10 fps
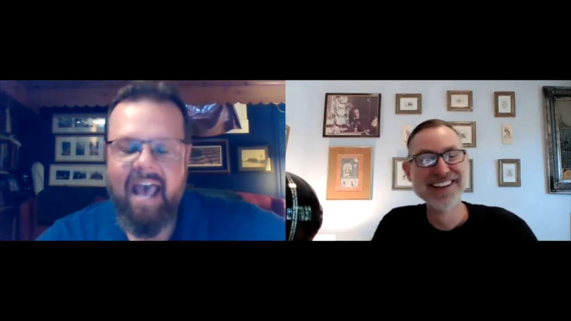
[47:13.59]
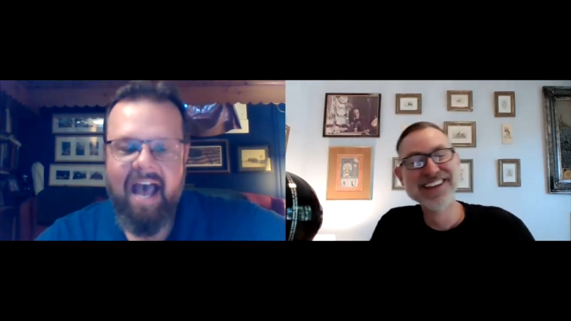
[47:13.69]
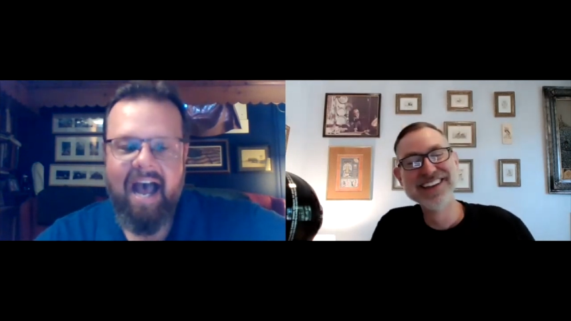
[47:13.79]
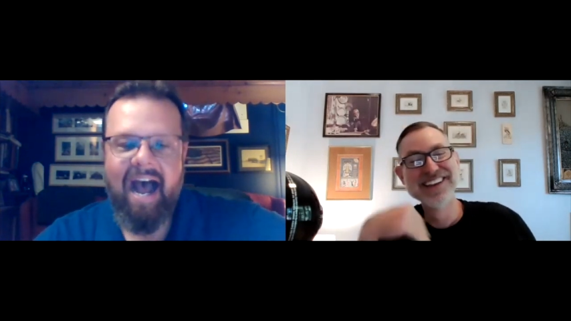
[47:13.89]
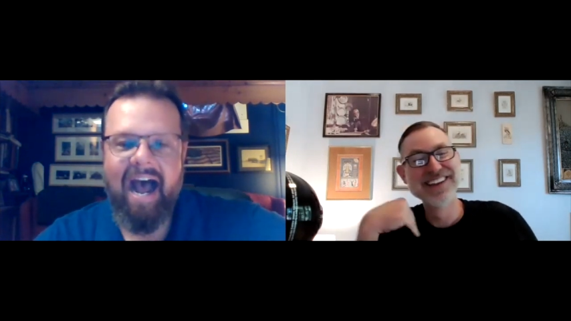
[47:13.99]

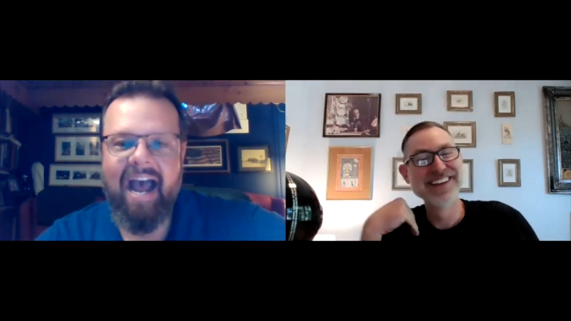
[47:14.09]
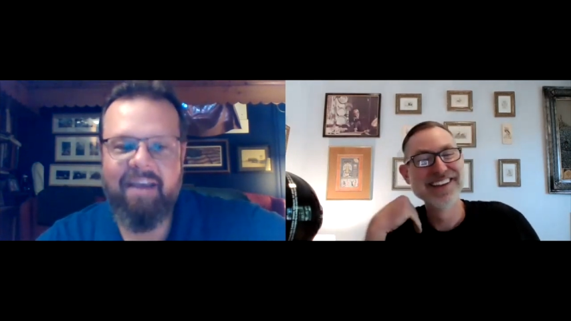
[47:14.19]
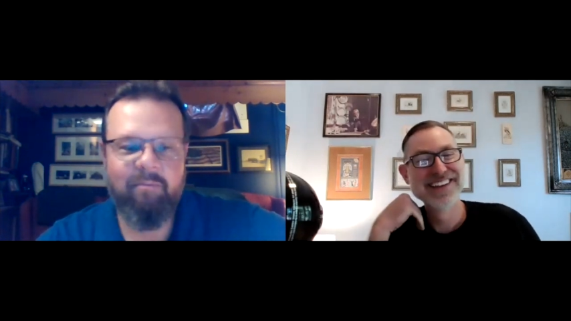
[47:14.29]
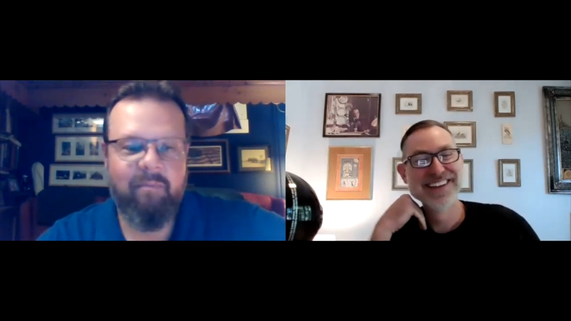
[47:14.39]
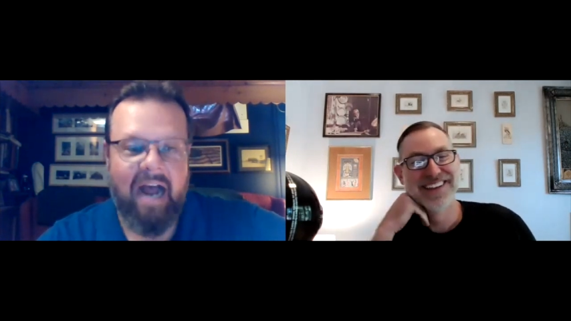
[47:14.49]
Speaker 1: I am
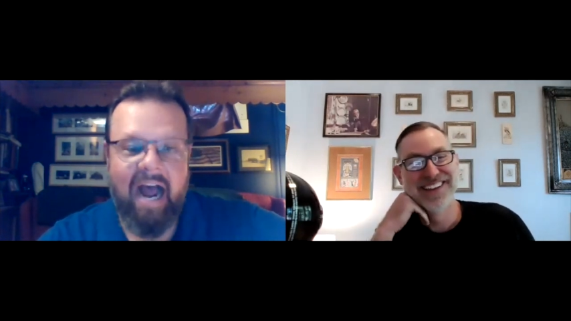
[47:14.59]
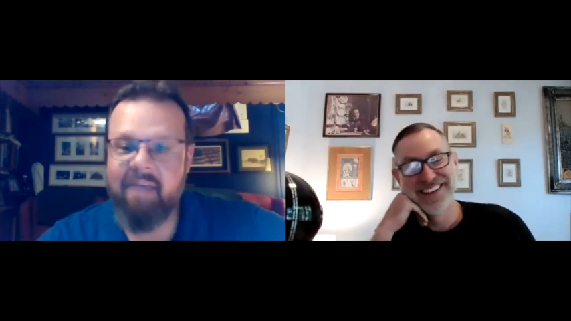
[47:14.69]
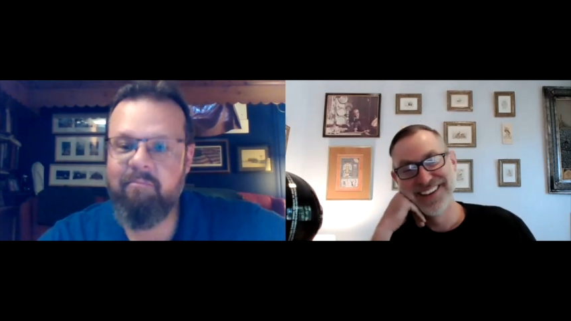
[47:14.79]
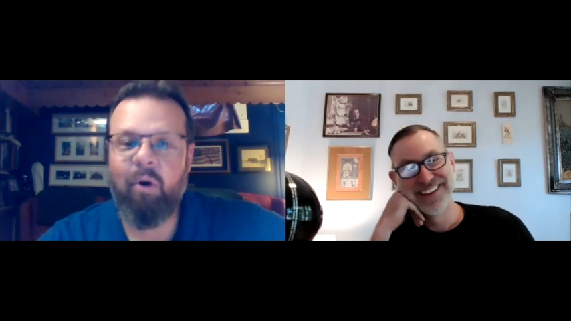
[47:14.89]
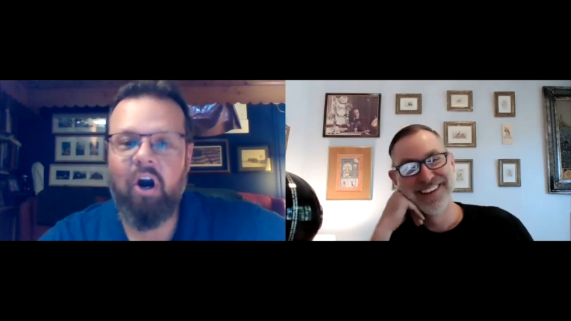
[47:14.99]
I am
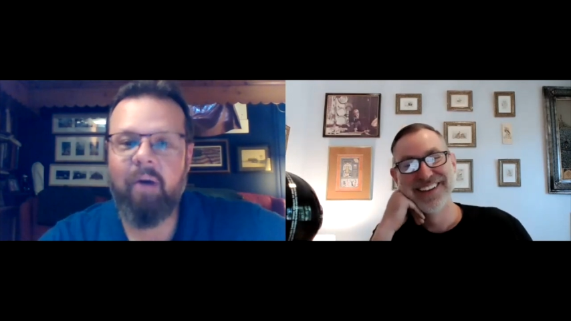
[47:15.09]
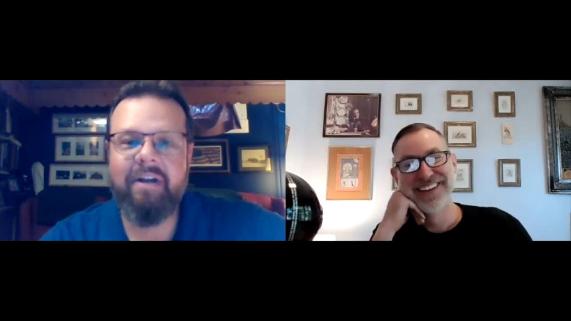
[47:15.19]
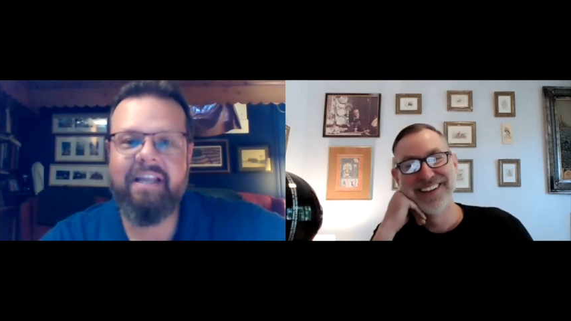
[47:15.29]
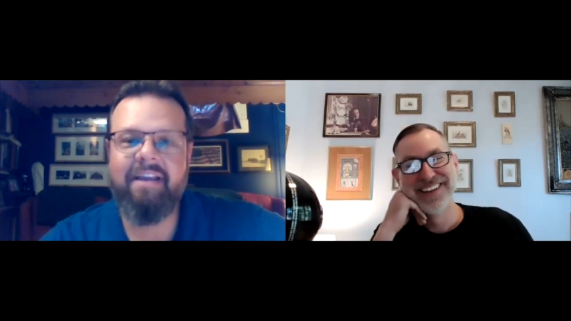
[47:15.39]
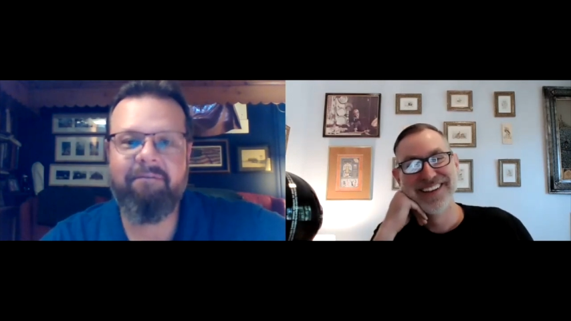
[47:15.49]
permanently
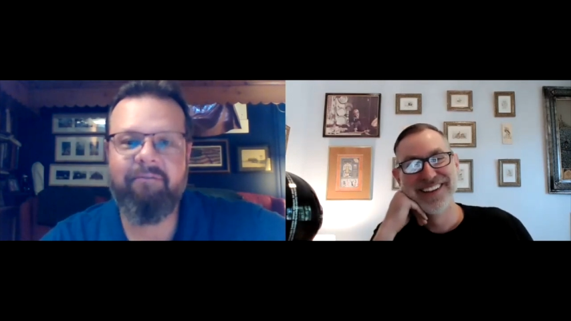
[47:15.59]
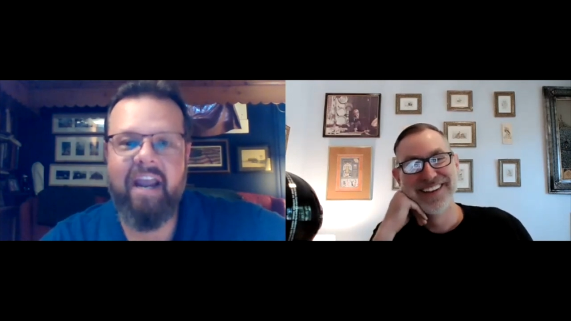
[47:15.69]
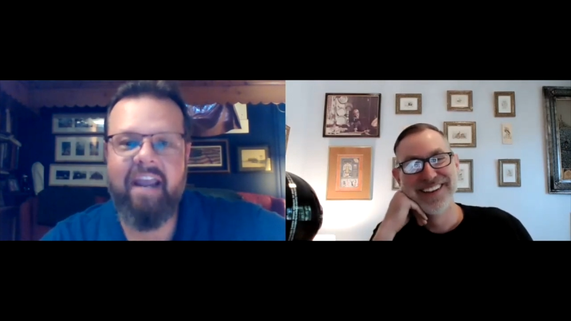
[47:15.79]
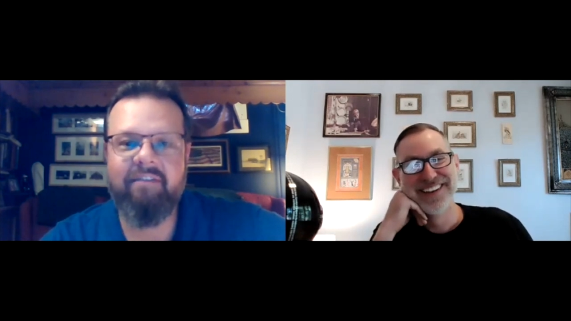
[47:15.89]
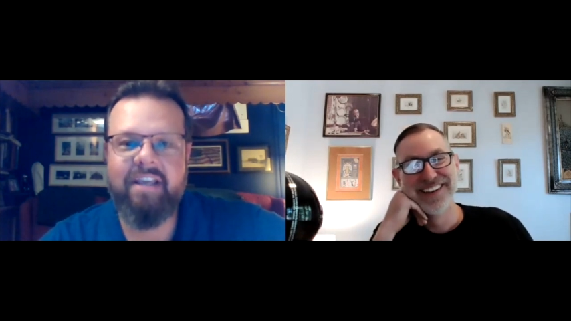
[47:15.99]
afraid of
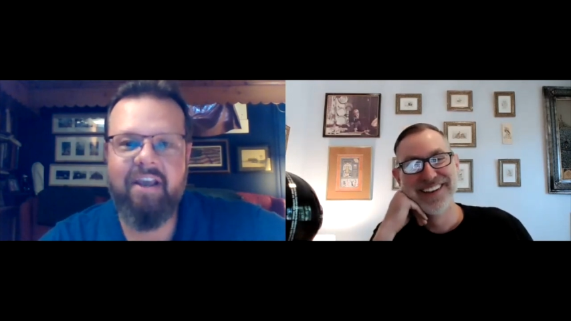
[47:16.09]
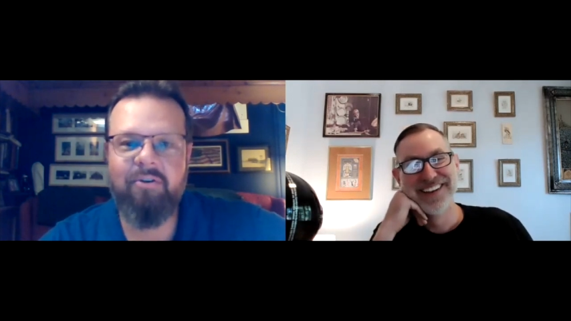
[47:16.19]
the ocean.